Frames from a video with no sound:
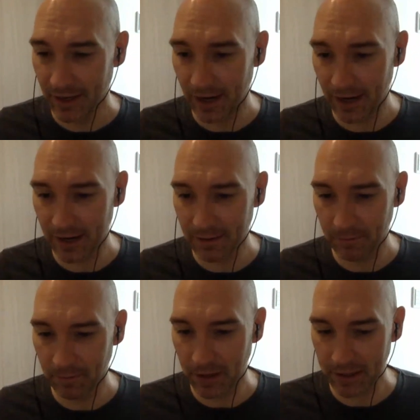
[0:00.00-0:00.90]

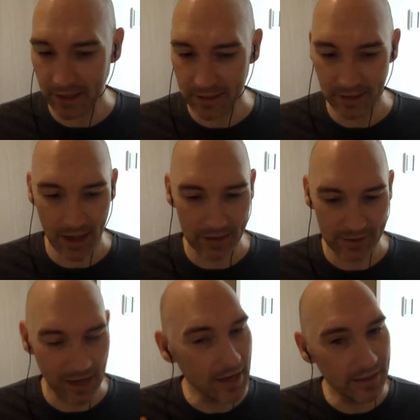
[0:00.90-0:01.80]
Again,
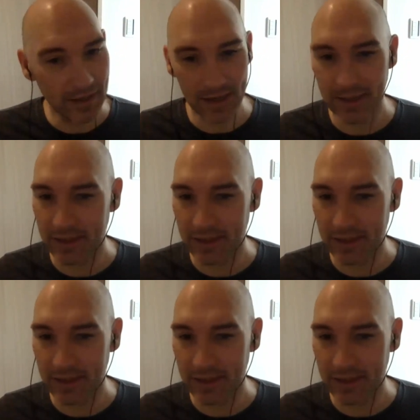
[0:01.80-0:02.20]
that 10-day